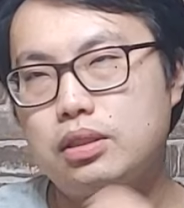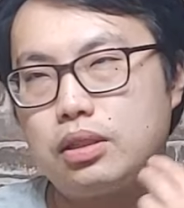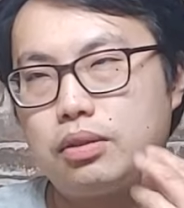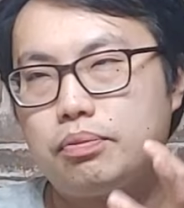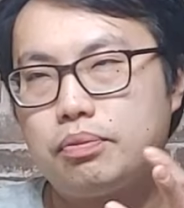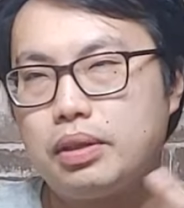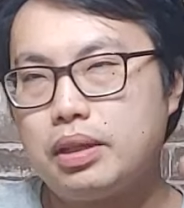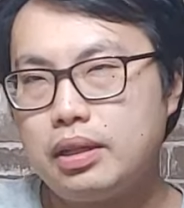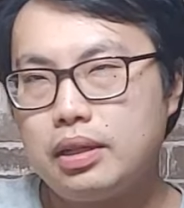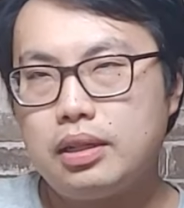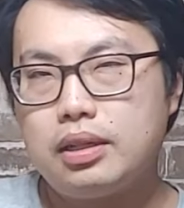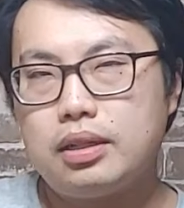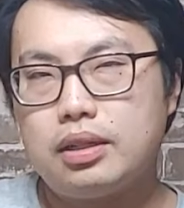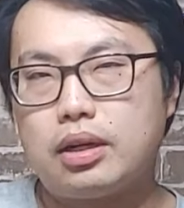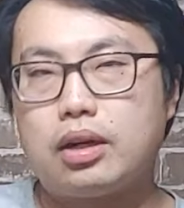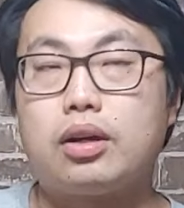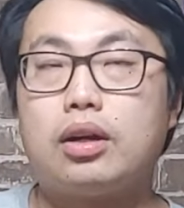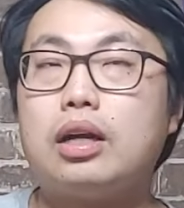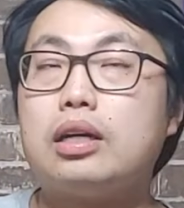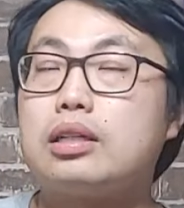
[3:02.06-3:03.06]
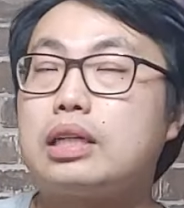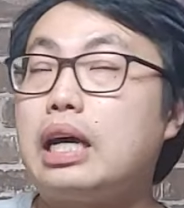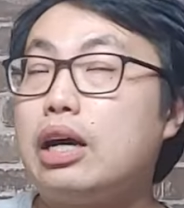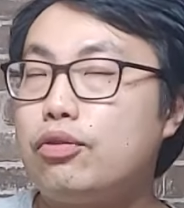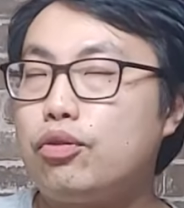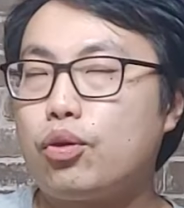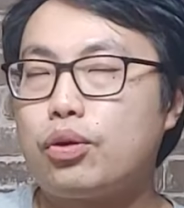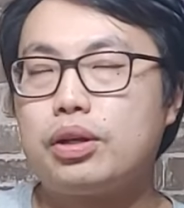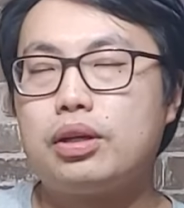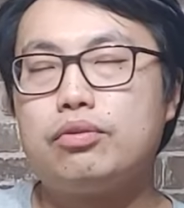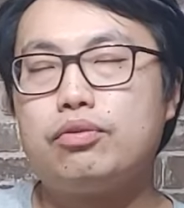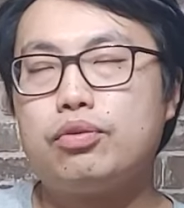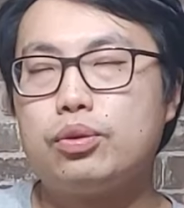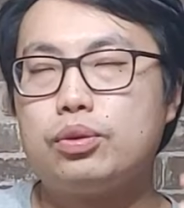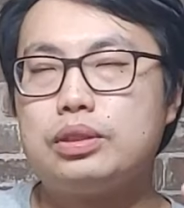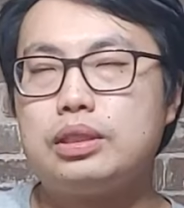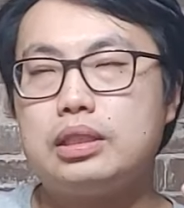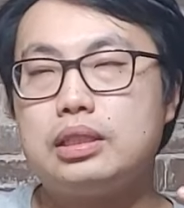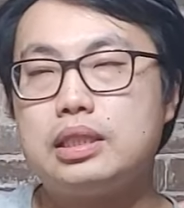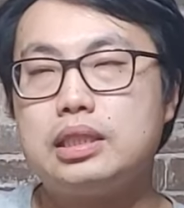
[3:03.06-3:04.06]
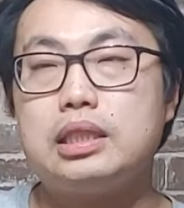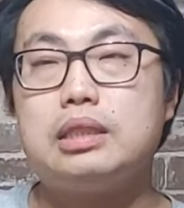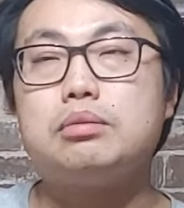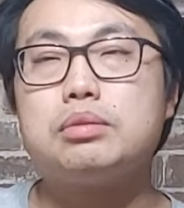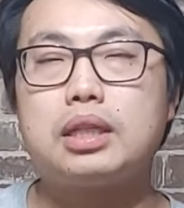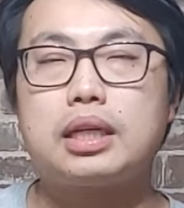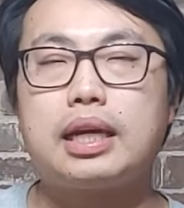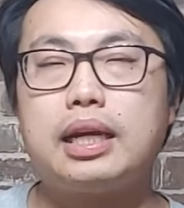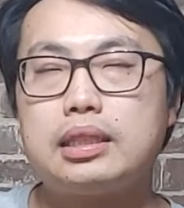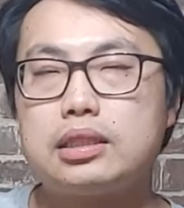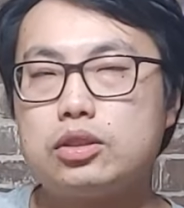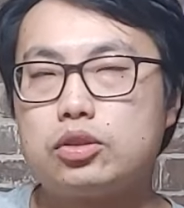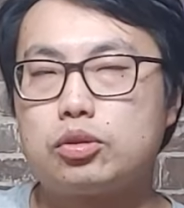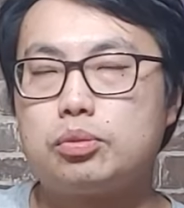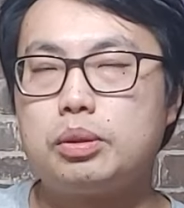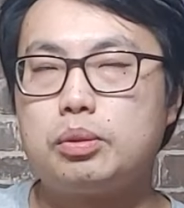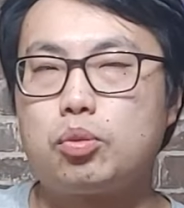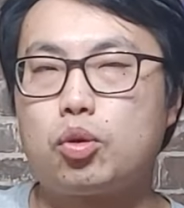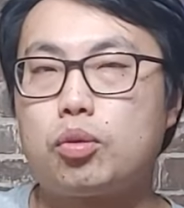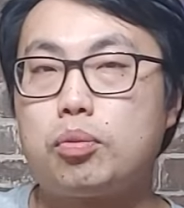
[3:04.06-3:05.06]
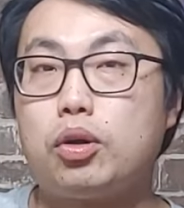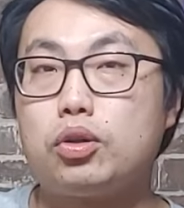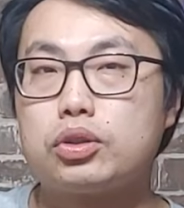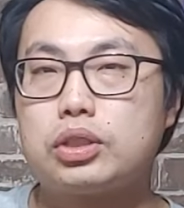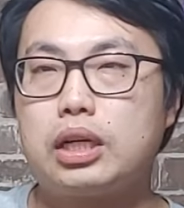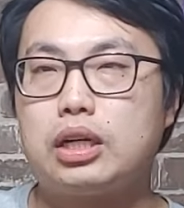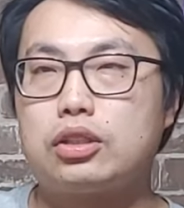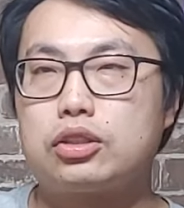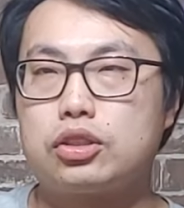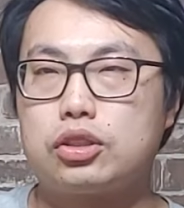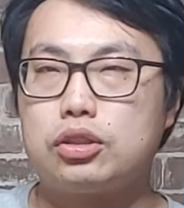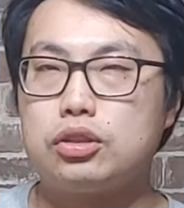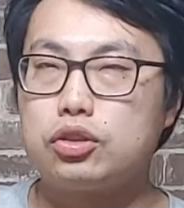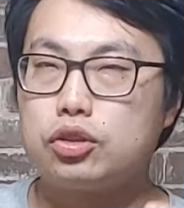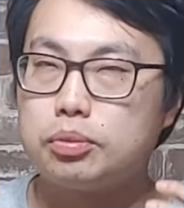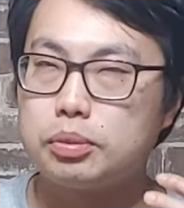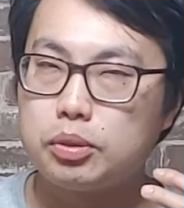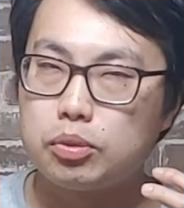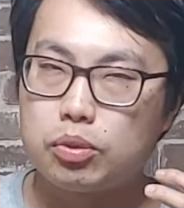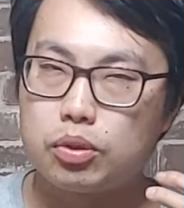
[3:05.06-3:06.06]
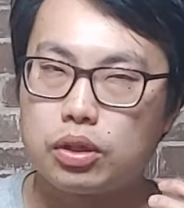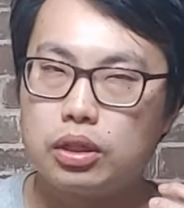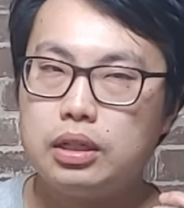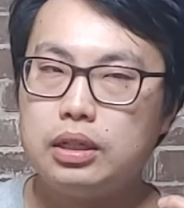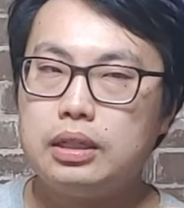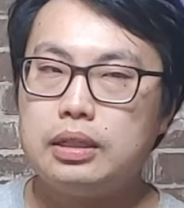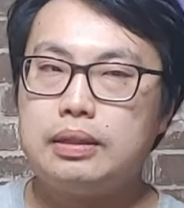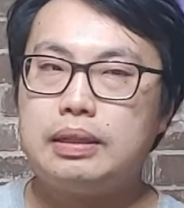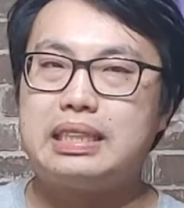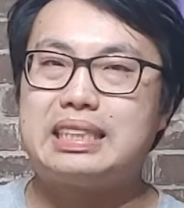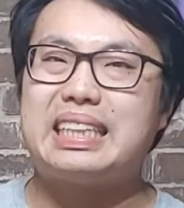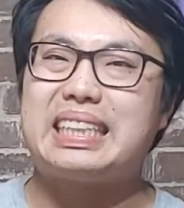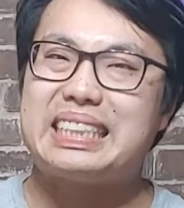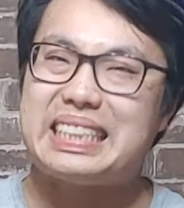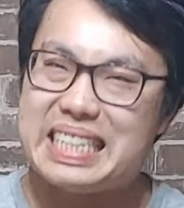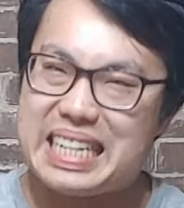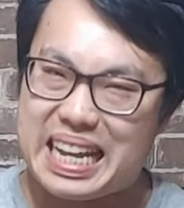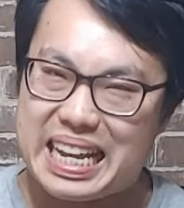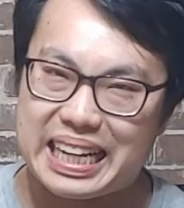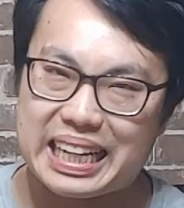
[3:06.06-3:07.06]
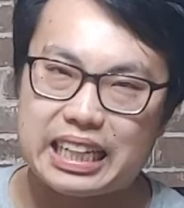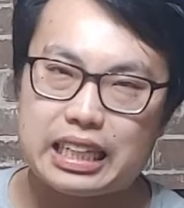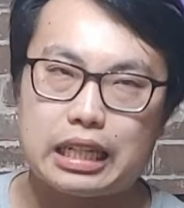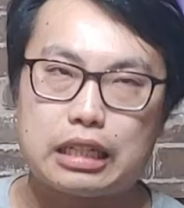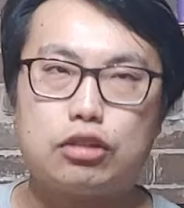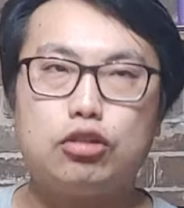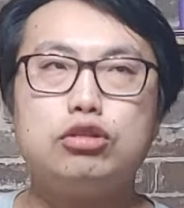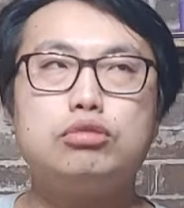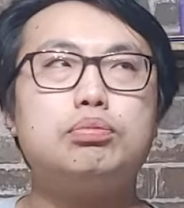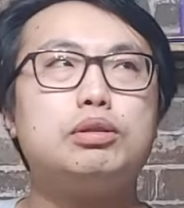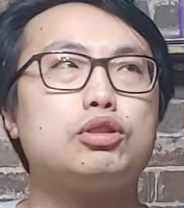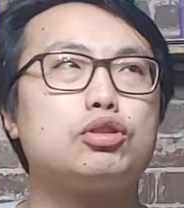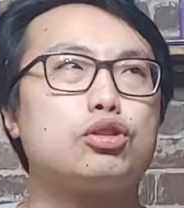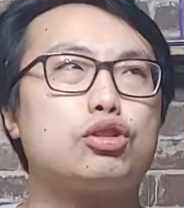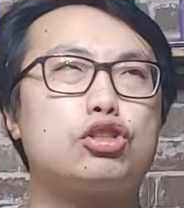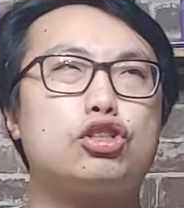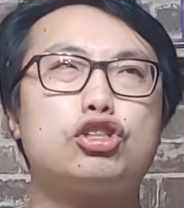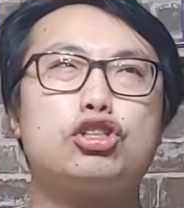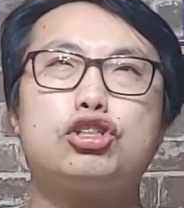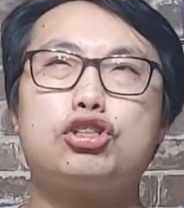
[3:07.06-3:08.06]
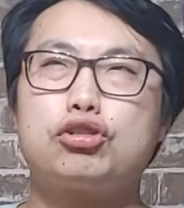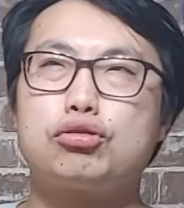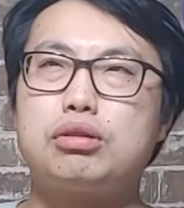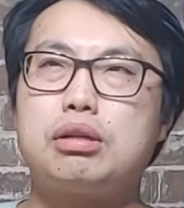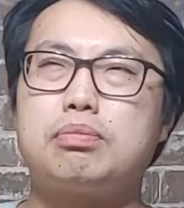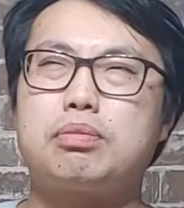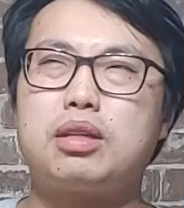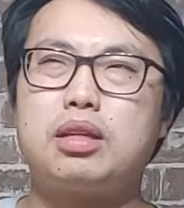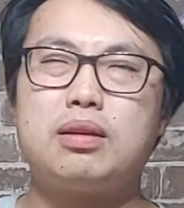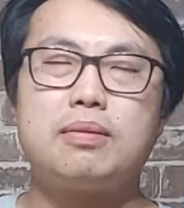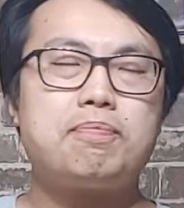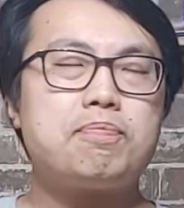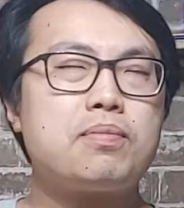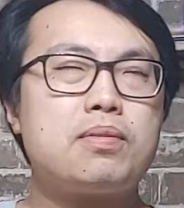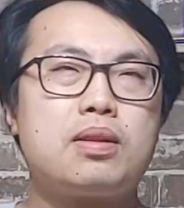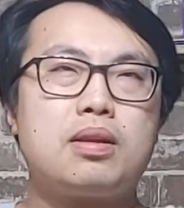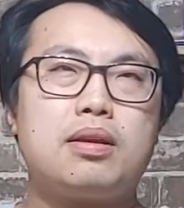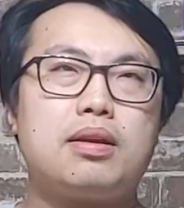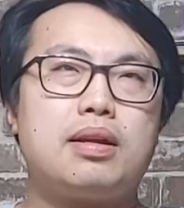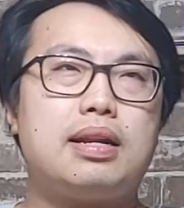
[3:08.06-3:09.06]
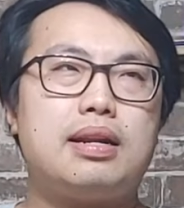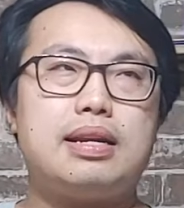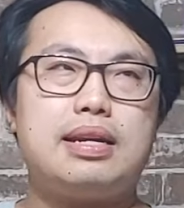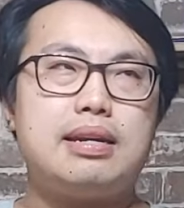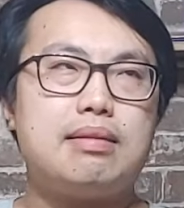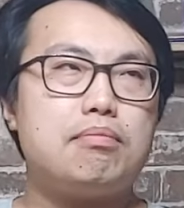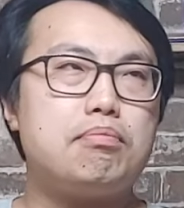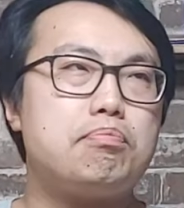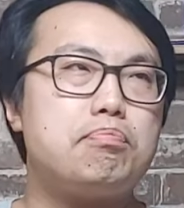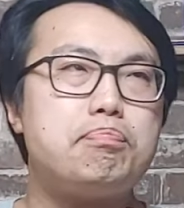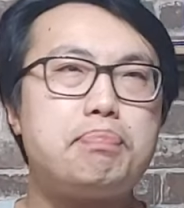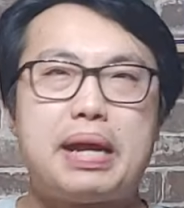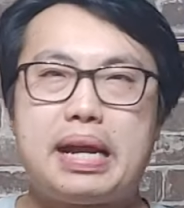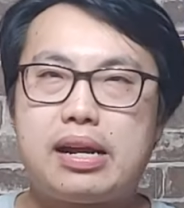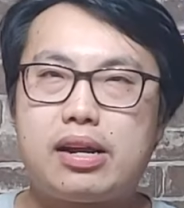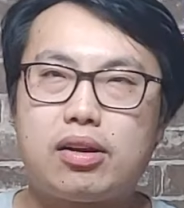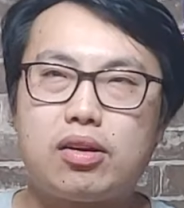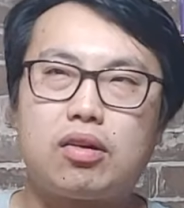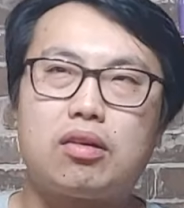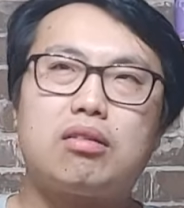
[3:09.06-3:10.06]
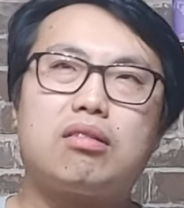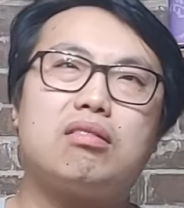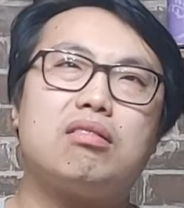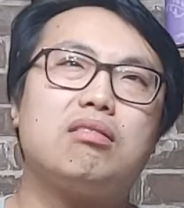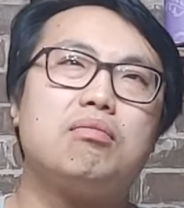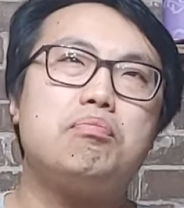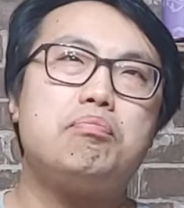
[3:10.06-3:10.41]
you know, or uh, California influence. It seems like has a little bit more malt character, a little bit more. It's not as naked. Like those beers are stripped, bare,